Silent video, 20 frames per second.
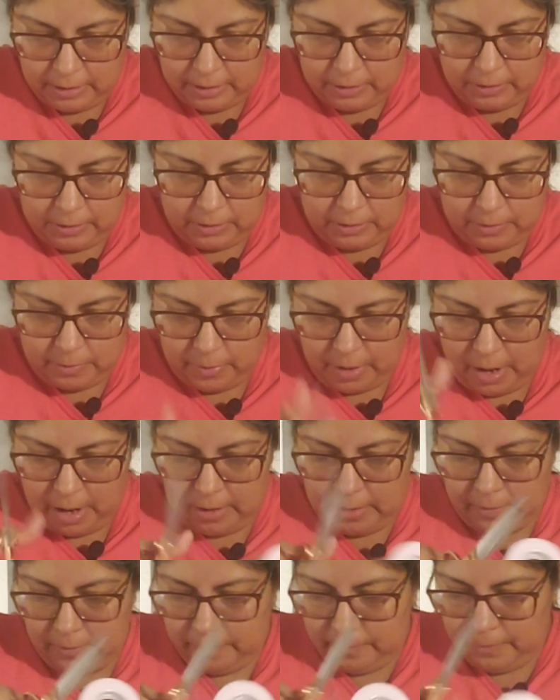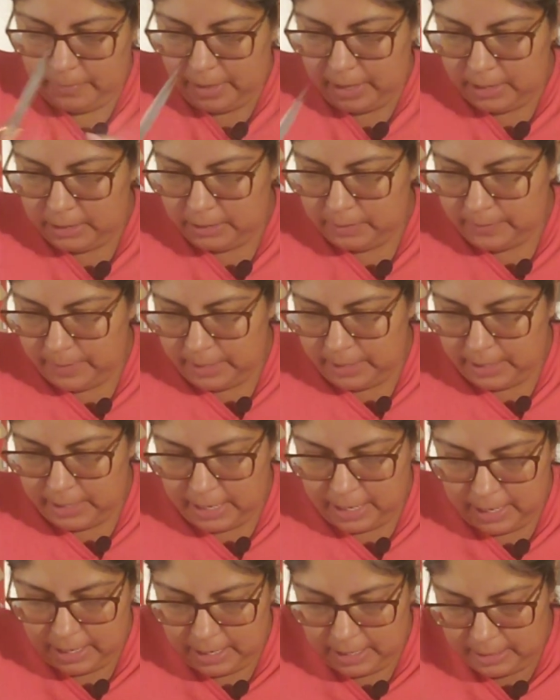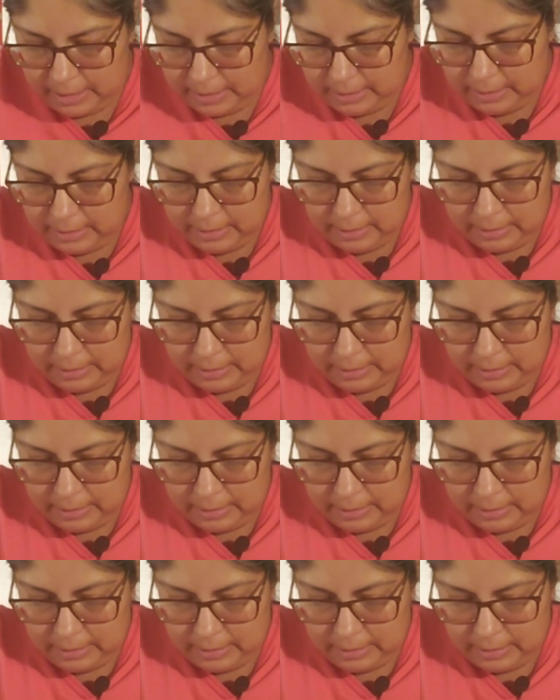Use the bottom as my guide,